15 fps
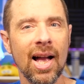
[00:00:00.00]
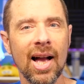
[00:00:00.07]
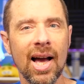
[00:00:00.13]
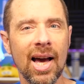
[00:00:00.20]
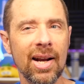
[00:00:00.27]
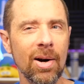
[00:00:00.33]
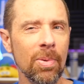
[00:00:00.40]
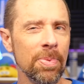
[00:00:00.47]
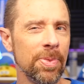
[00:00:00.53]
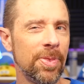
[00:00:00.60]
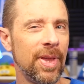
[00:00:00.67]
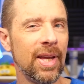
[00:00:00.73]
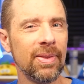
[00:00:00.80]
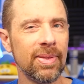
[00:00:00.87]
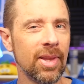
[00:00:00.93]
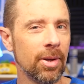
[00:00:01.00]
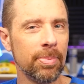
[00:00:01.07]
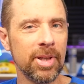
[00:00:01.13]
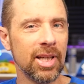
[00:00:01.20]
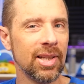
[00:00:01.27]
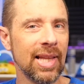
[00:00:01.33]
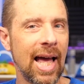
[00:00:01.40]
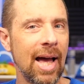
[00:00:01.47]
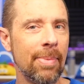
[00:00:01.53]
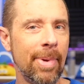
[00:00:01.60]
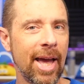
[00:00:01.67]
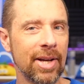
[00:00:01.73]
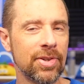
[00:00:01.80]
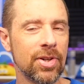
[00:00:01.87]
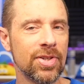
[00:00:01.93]
I don't think there'll be a lab
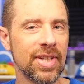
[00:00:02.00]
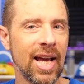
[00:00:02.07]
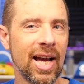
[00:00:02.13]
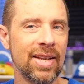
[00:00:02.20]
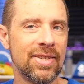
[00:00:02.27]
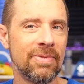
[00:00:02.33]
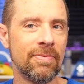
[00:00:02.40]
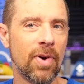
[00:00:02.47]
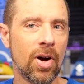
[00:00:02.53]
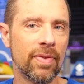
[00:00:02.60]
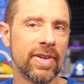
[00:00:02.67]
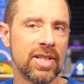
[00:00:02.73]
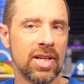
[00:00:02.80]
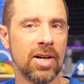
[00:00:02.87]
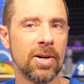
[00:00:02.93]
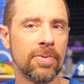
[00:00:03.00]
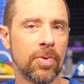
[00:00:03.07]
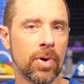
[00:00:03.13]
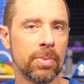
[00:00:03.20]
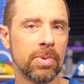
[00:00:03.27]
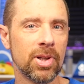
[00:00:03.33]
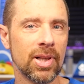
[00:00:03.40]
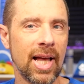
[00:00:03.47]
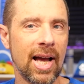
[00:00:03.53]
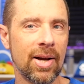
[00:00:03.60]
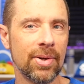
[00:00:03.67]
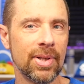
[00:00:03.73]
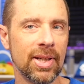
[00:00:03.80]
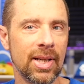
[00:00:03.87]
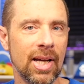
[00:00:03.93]
exercise involving Terraform
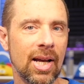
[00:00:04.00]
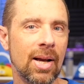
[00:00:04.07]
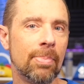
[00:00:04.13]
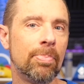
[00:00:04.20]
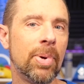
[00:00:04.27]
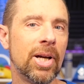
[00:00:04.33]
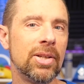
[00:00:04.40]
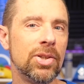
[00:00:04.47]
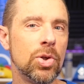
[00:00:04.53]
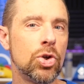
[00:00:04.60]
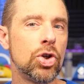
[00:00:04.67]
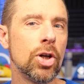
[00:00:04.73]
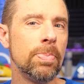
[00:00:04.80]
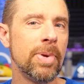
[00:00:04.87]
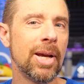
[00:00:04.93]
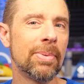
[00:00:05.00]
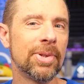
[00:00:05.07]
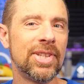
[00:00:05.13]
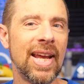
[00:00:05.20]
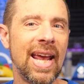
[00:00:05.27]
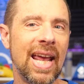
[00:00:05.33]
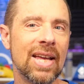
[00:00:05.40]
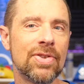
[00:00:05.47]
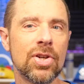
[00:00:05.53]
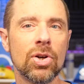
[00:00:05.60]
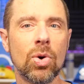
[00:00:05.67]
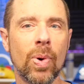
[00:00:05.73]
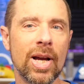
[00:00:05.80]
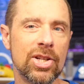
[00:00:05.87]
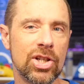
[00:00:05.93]
Cloud, but you should be able to answer
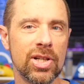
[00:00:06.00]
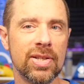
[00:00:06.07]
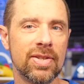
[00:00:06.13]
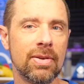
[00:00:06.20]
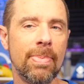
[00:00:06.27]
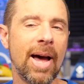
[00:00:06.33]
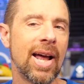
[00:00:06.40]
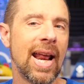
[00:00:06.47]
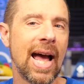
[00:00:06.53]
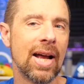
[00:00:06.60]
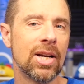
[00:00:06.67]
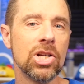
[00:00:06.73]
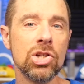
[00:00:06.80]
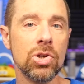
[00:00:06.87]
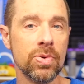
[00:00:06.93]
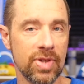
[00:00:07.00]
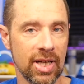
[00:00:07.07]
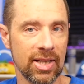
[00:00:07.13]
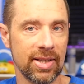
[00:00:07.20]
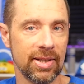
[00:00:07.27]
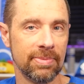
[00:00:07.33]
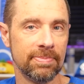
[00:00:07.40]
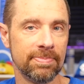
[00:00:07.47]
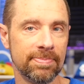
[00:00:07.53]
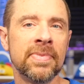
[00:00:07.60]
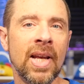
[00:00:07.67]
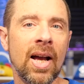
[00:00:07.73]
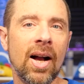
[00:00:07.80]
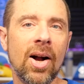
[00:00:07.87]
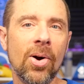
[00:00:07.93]
questions about how to use it.
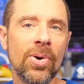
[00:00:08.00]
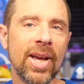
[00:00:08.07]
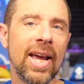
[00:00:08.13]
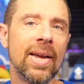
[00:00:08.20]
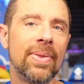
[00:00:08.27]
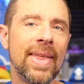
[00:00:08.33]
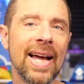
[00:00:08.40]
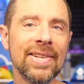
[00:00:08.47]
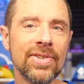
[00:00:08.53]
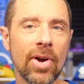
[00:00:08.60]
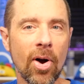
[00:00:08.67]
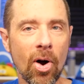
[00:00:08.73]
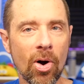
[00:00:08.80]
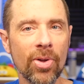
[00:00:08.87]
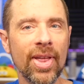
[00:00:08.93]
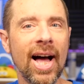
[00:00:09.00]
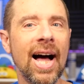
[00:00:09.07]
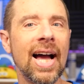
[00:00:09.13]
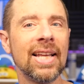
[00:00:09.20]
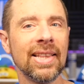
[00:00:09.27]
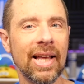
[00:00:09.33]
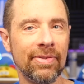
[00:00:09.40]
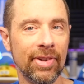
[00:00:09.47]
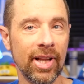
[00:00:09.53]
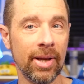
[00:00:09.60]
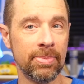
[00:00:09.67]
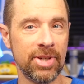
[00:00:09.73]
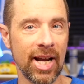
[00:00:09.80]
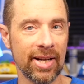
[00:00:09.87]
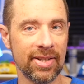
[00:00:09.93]
Okay, that's all the high level
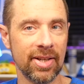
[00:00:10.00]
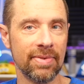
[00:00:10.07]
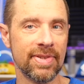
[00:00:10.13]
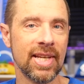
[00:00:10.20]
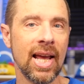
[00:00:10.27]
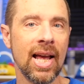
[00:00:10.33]
objectives.